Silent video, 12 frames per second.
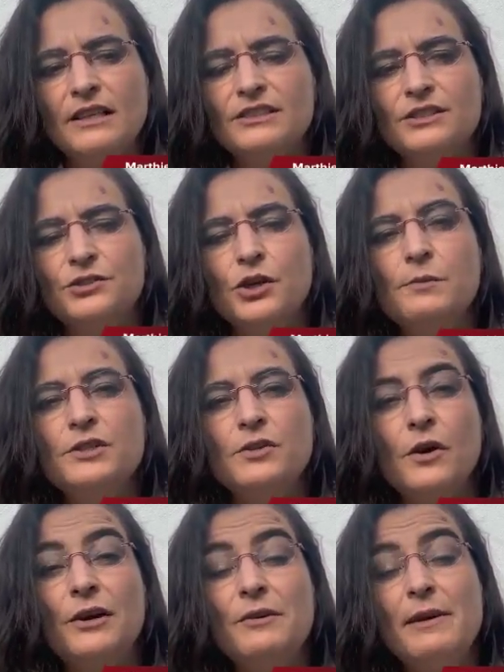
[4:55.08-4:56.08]
a German
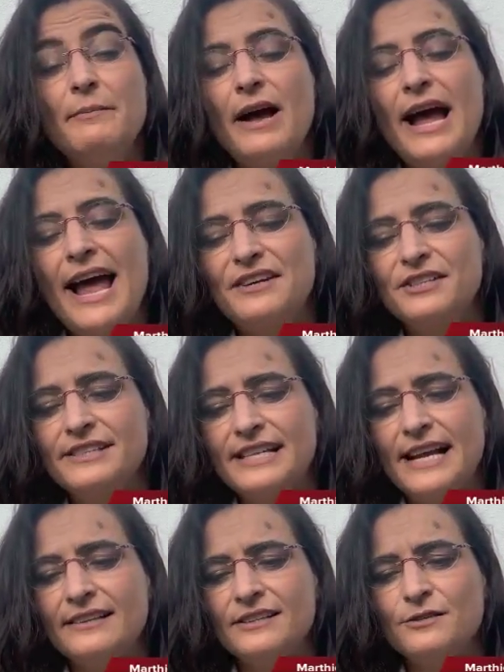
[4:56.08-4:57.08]
song. I remember I actually
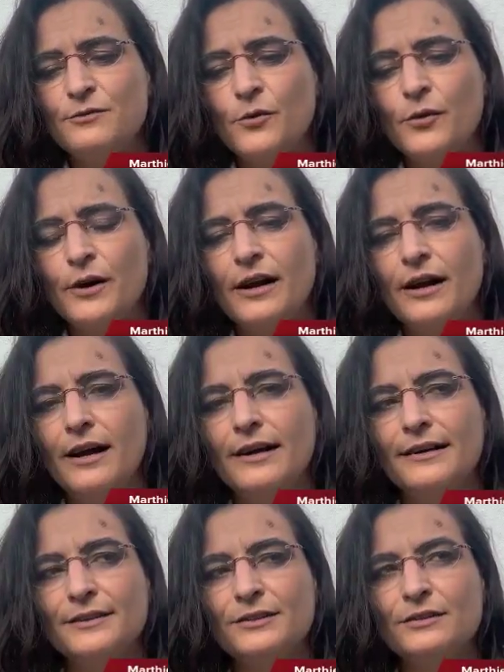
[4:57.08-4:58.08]
sang this for
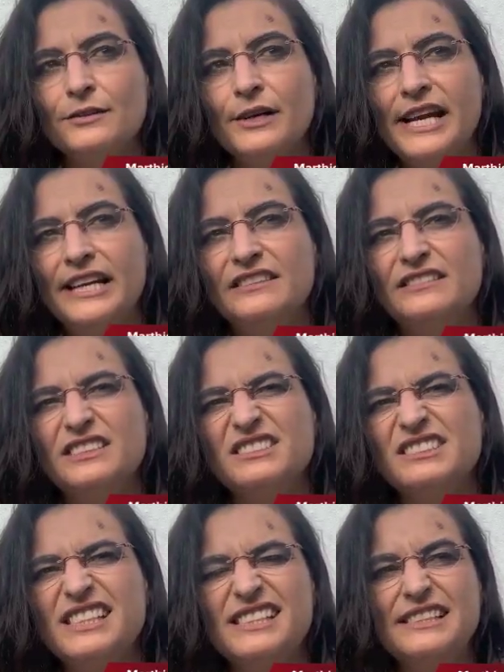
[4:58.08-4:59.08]
a grade
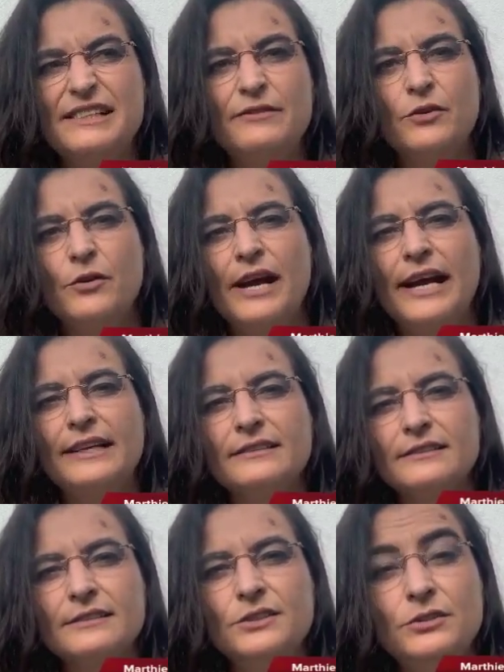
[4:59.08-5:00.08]
7 or 8
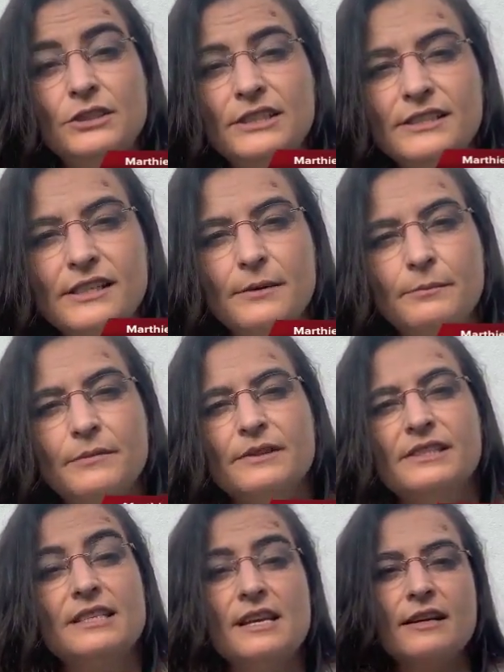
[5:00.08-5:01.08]
uni
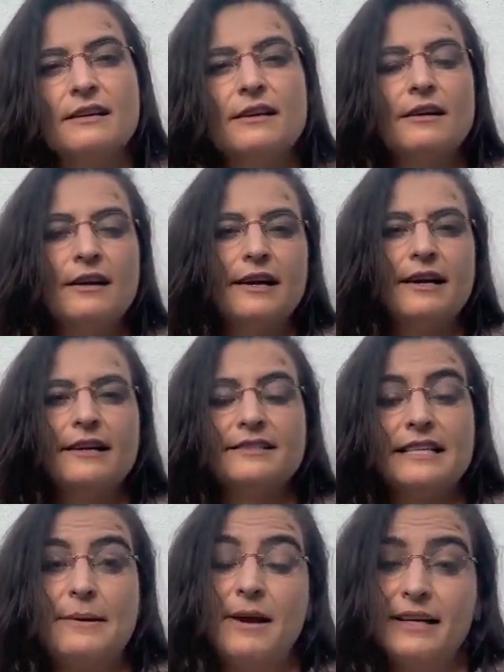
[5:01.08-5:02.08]
singing
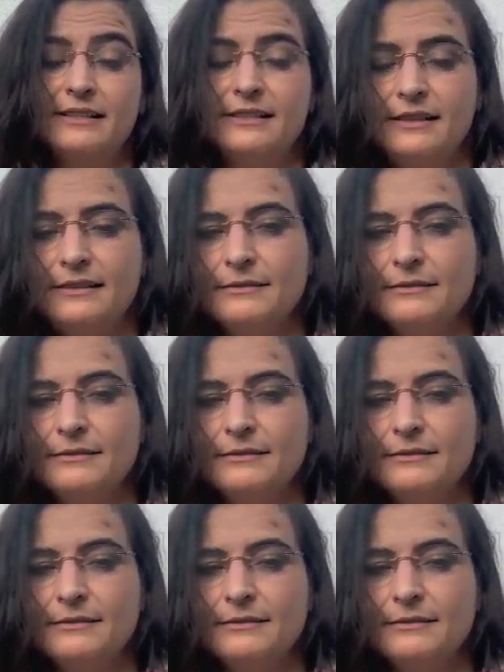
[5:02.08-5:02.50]
exam. I actually did